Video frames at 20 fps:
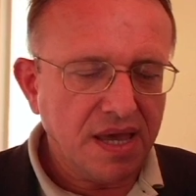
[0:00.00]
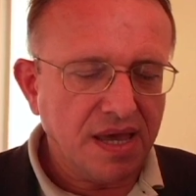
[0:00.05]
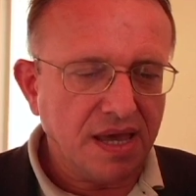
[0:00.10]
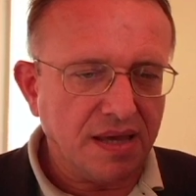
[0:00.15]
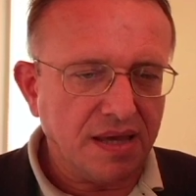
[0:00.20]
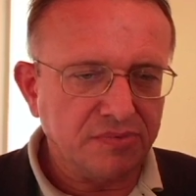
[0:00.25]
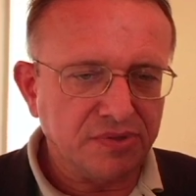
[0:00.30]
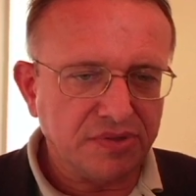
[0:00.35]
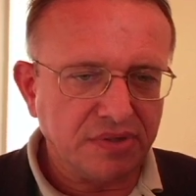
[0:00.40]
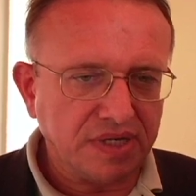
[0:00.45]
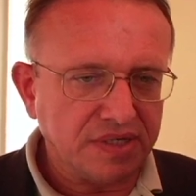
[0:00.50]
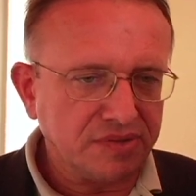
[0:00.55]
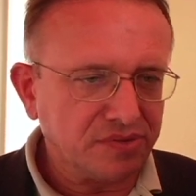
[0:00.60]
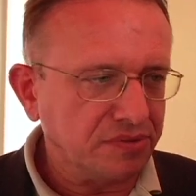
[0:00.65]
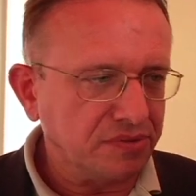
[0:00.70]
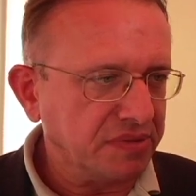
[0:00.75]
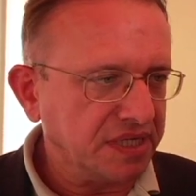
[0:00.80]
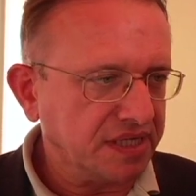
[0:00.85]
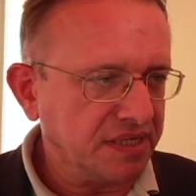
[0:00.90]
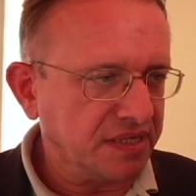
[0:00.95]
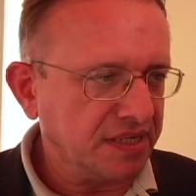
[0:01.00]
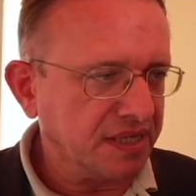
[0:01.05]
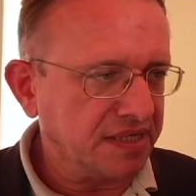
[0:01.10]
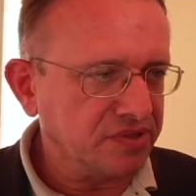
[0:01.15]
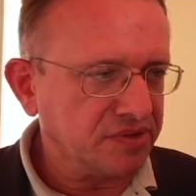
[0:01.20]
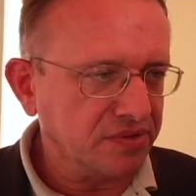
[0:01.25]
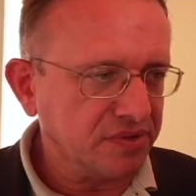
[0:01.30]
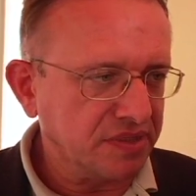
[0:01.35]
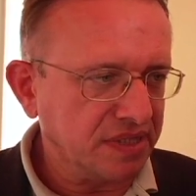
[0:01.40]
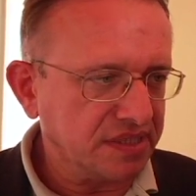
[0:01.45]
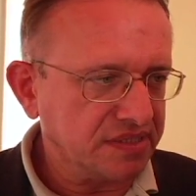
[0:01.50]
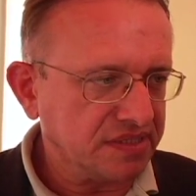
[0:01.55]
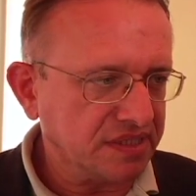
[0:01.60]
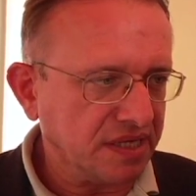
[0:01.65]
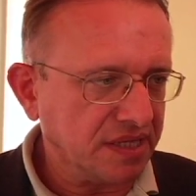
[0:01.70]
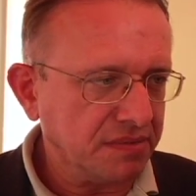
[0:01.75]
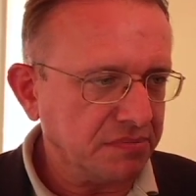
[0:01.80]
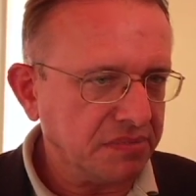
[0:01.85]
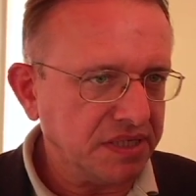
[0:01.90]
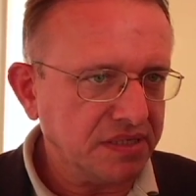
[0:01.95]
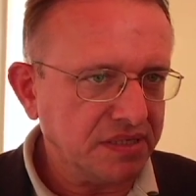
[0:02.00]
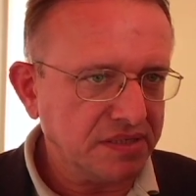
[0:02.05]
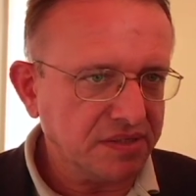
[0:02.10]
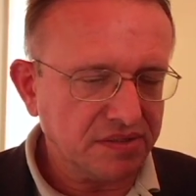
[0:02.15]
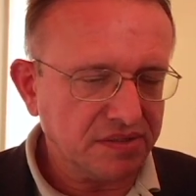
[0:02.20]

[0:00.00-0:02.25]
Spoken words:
I'm trying to make it as good as can be,